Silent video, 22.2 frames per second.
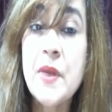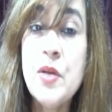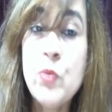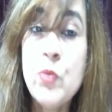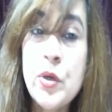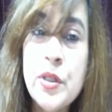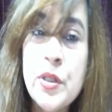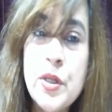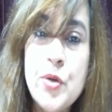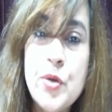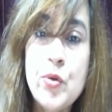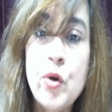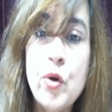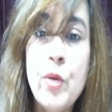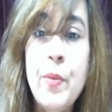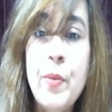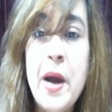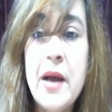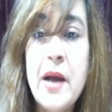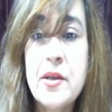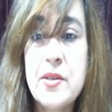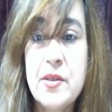What are the
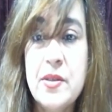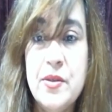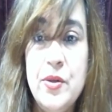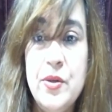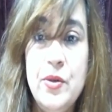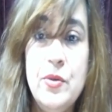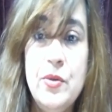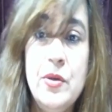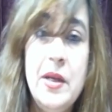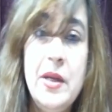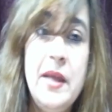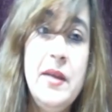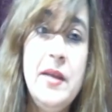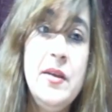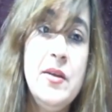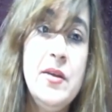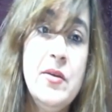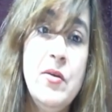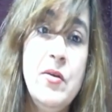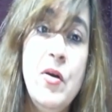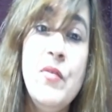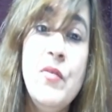drawbacks? Like
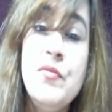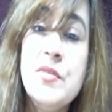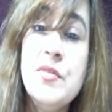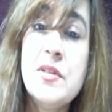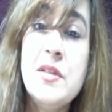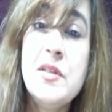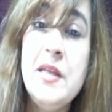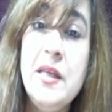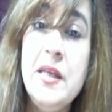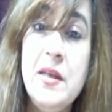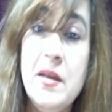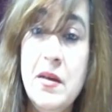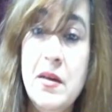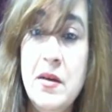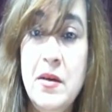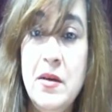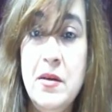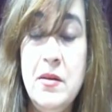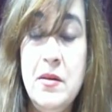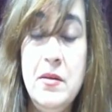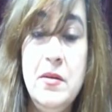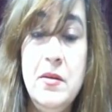obviously,
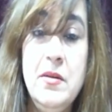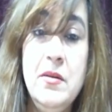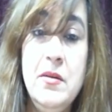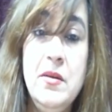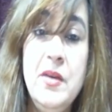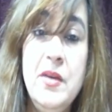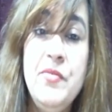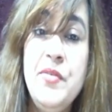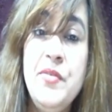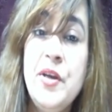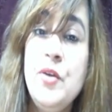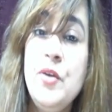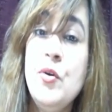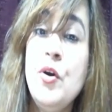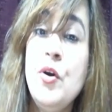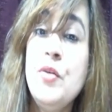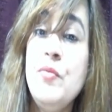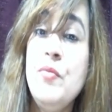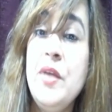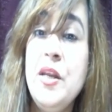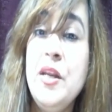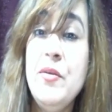if we are
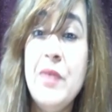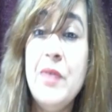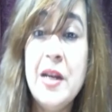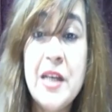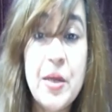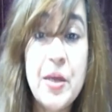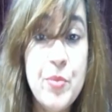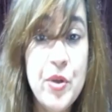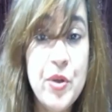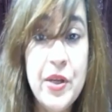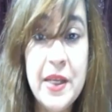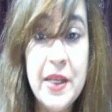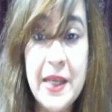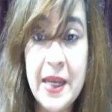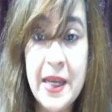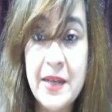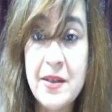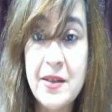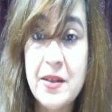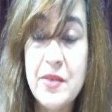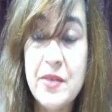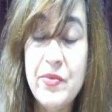not very well
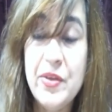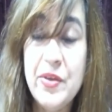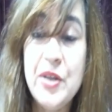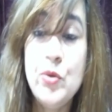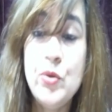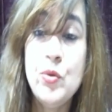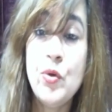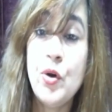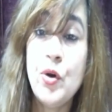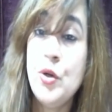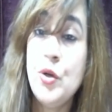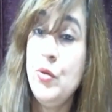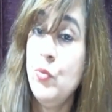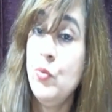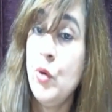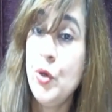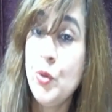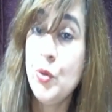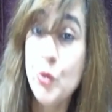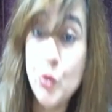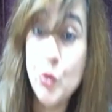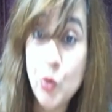communicated, we do not
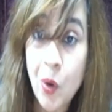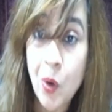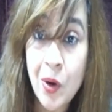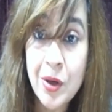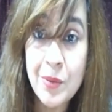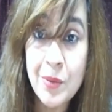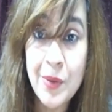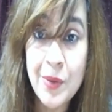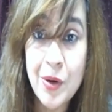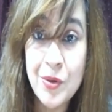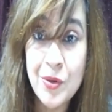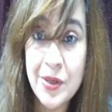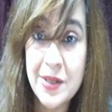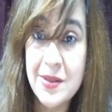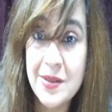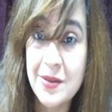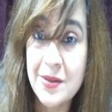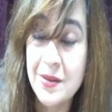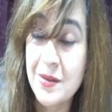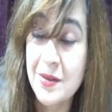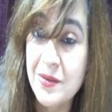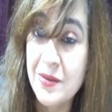want to talk about our
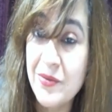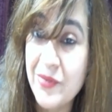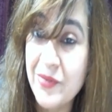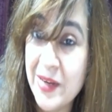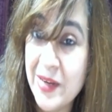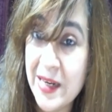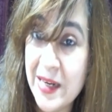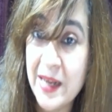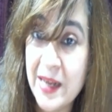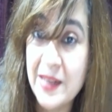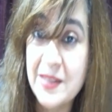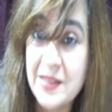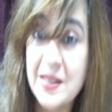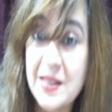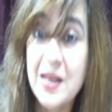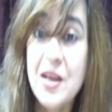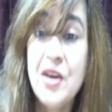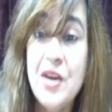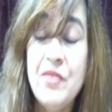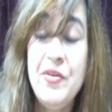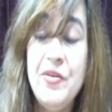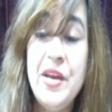certain feelings,
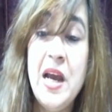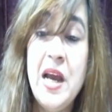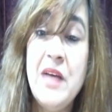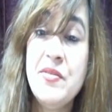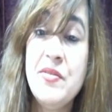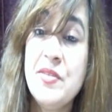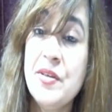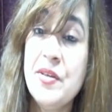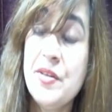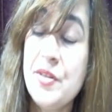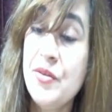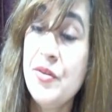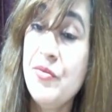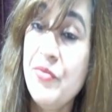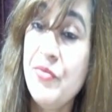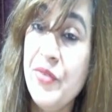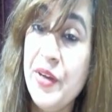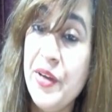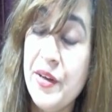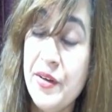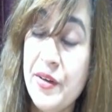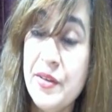we have certain
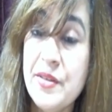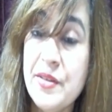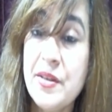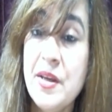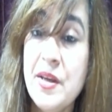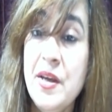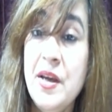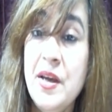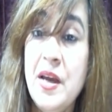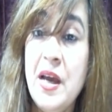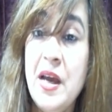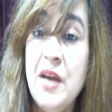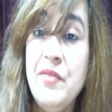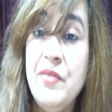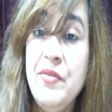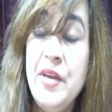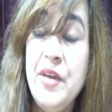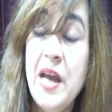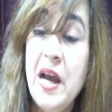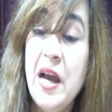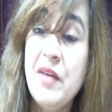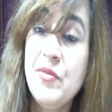fears, and
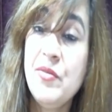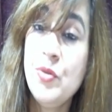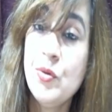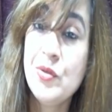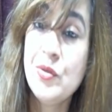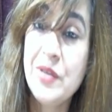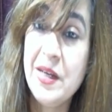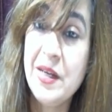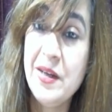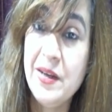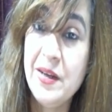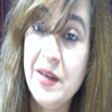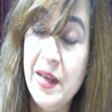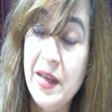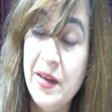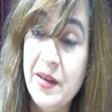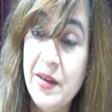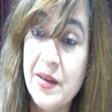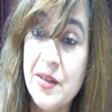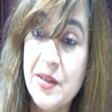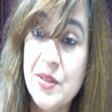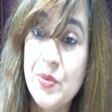we have those hidden
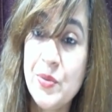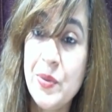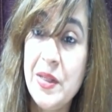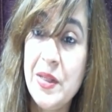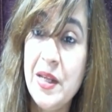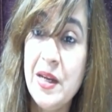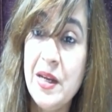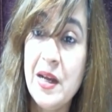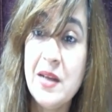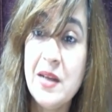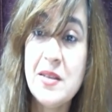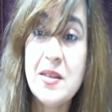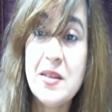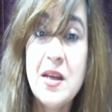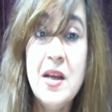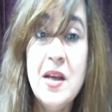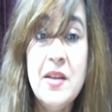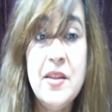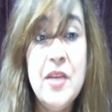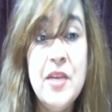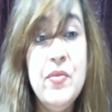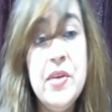areas within us,
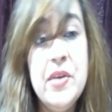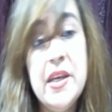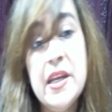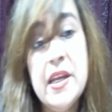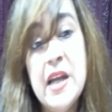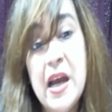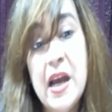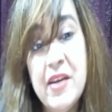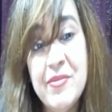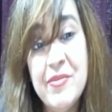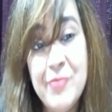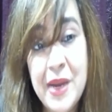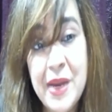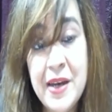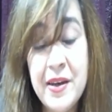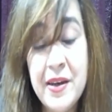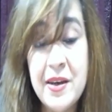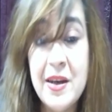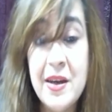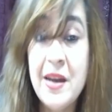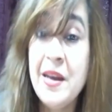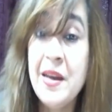then we can have
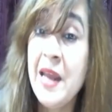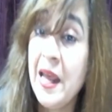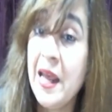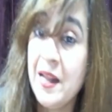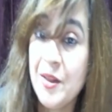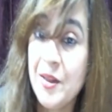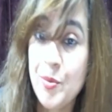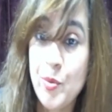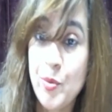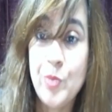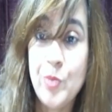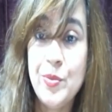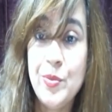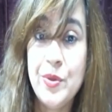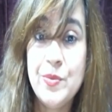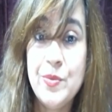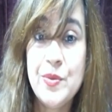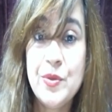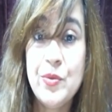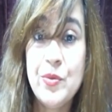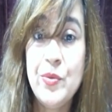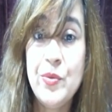mental and health
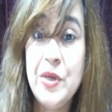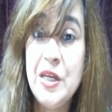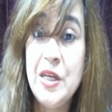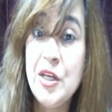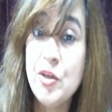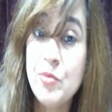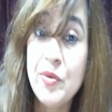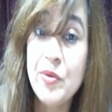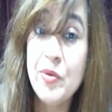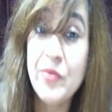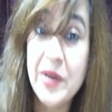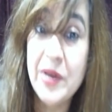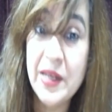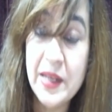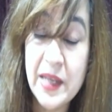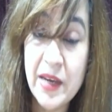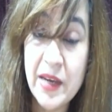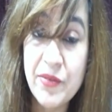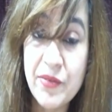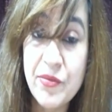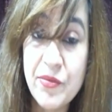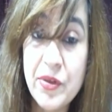problems. So we need to be very
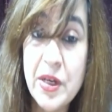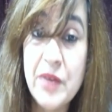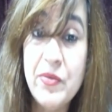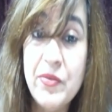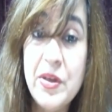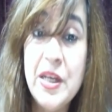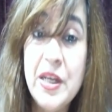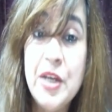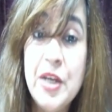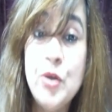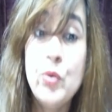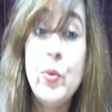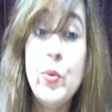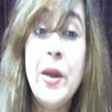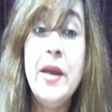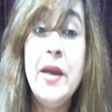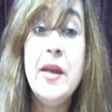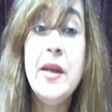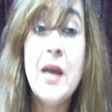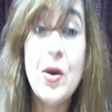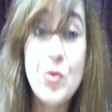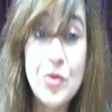careful, and we need to
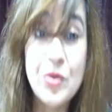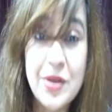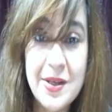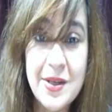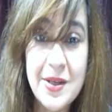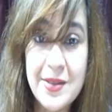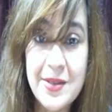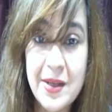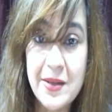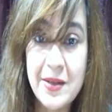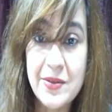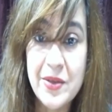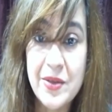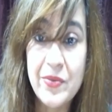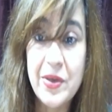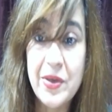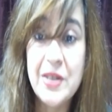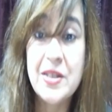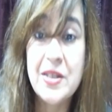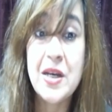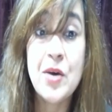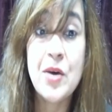vent out ourselves and
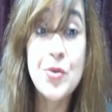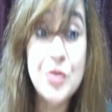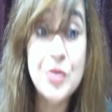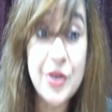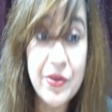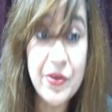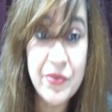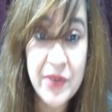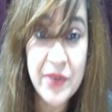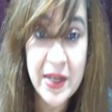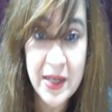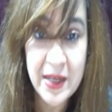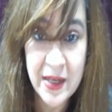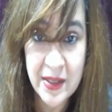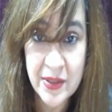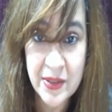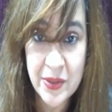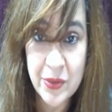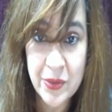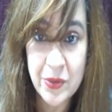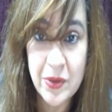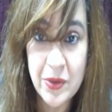vent out our
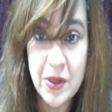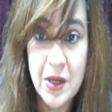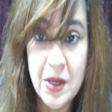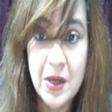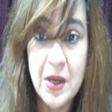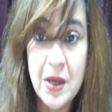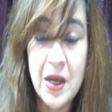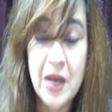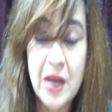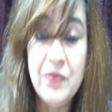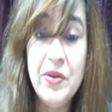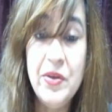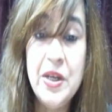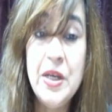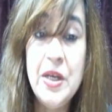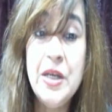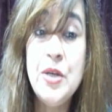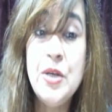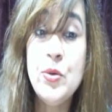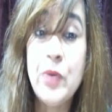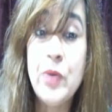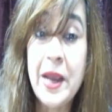feelings, and we
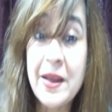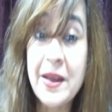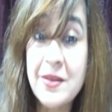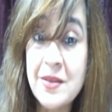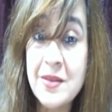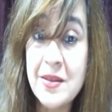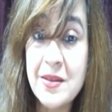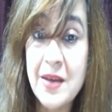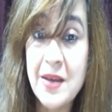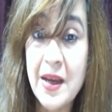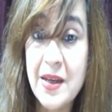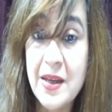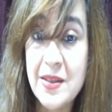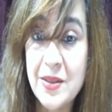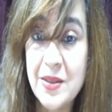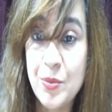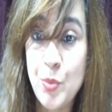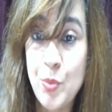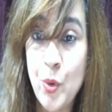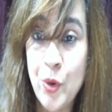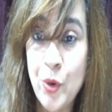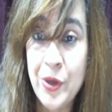need to exercise
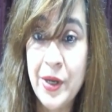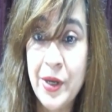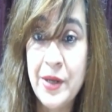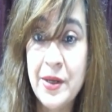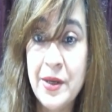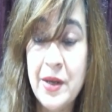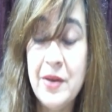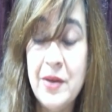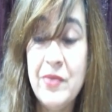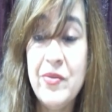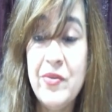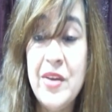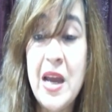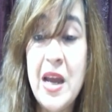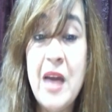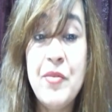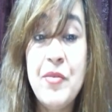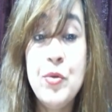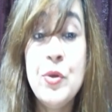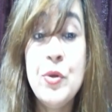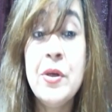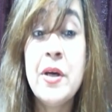upon it, and we
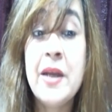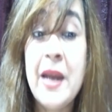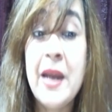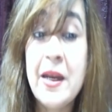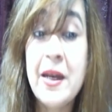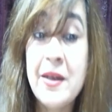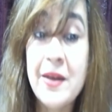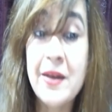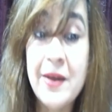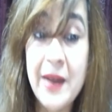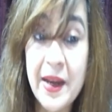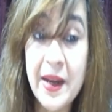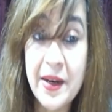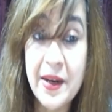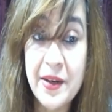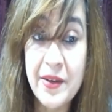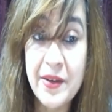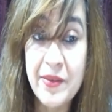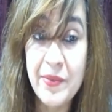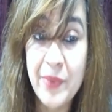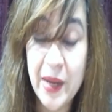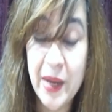have to correct our
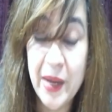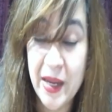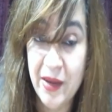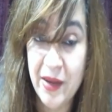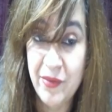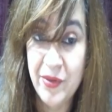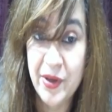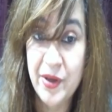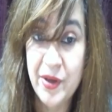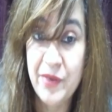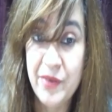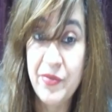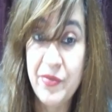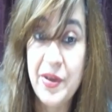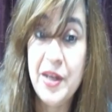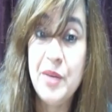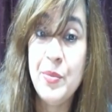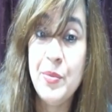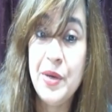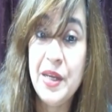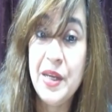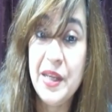negative behavior. If
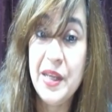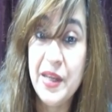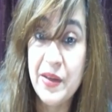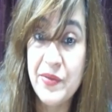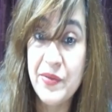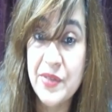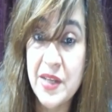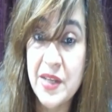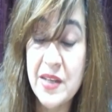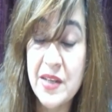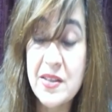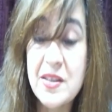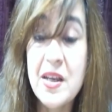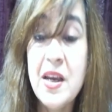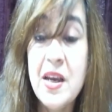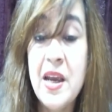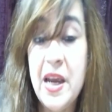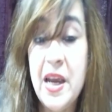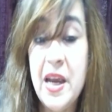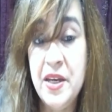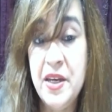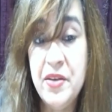anybody gives us
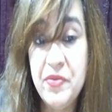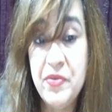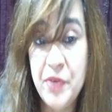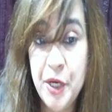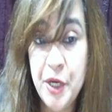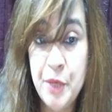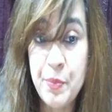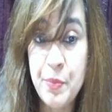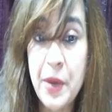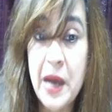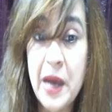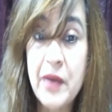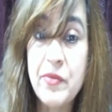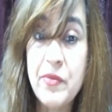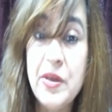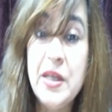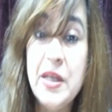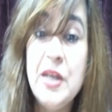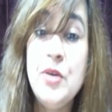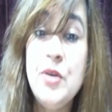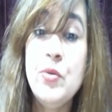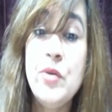any feedback, we
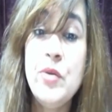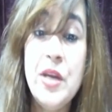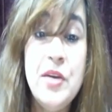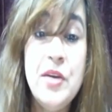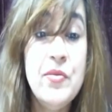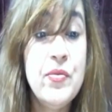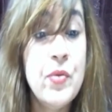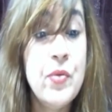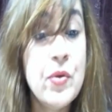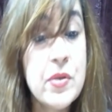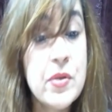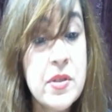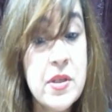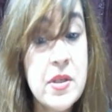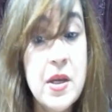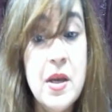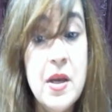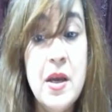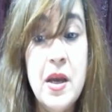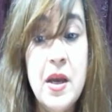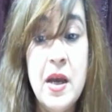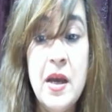need to reinforce
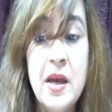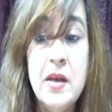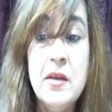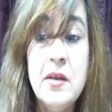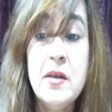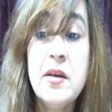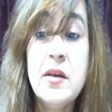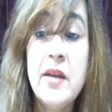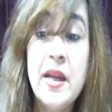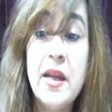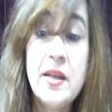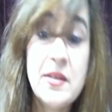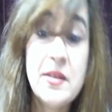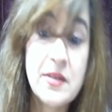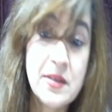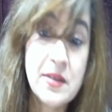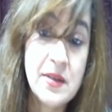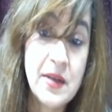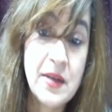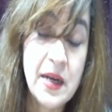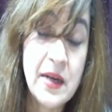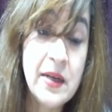and correct
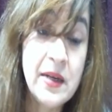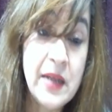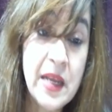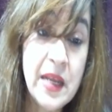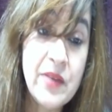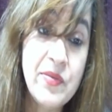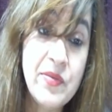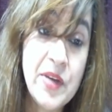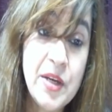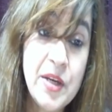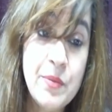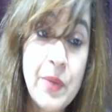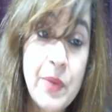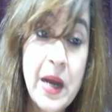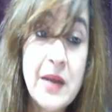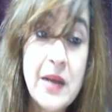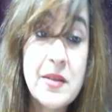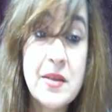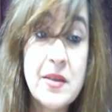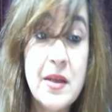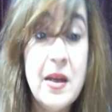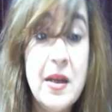and take
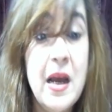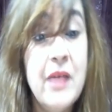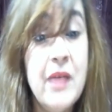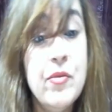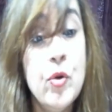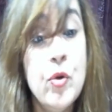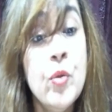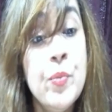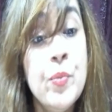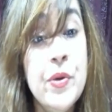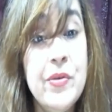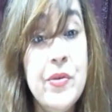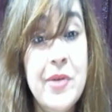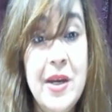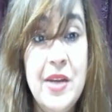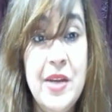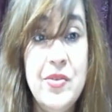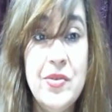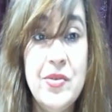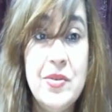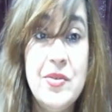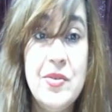feedbacks and have open
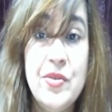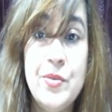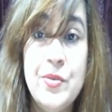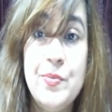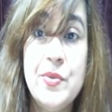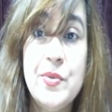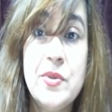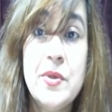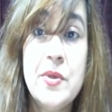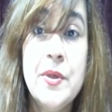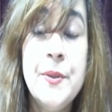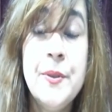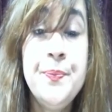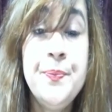relationships.